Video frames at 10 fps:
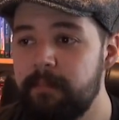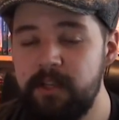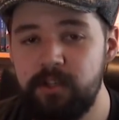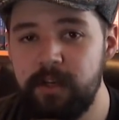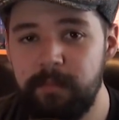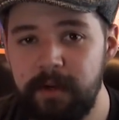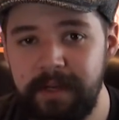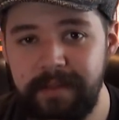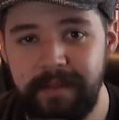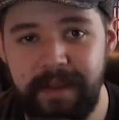be sure to put
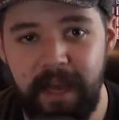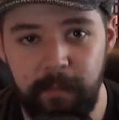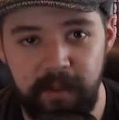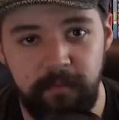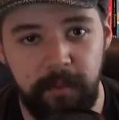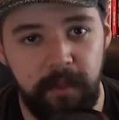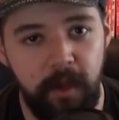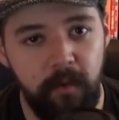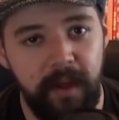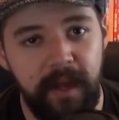it in the comments
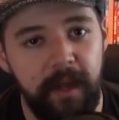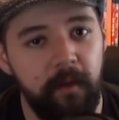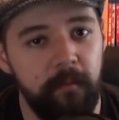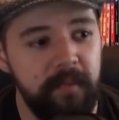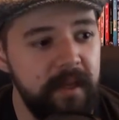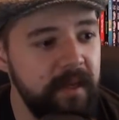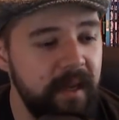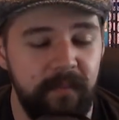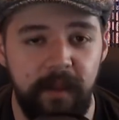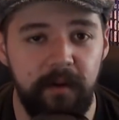below. I'll be
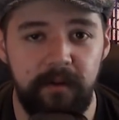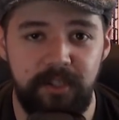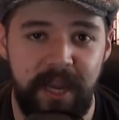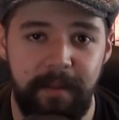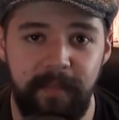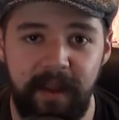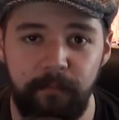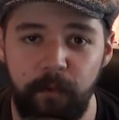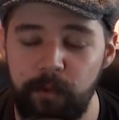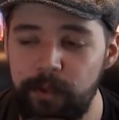in there and chat back
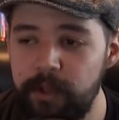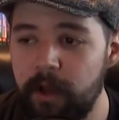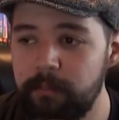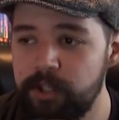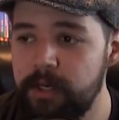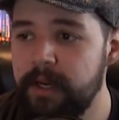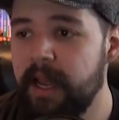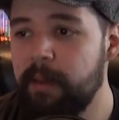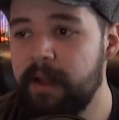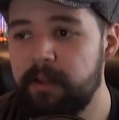and forth with y'all, I'm sure,
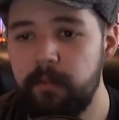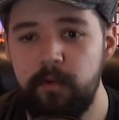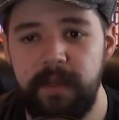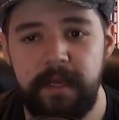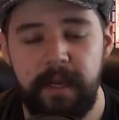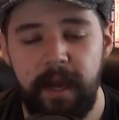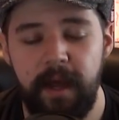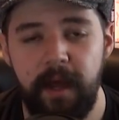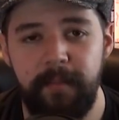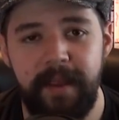about the movie.
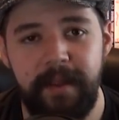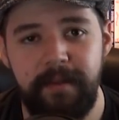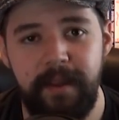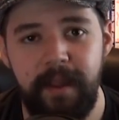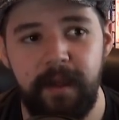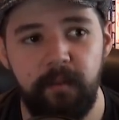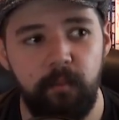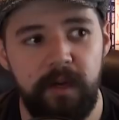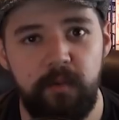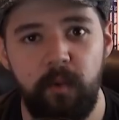And yeah,
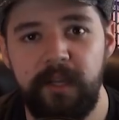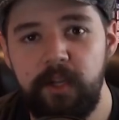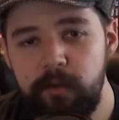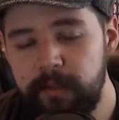what did you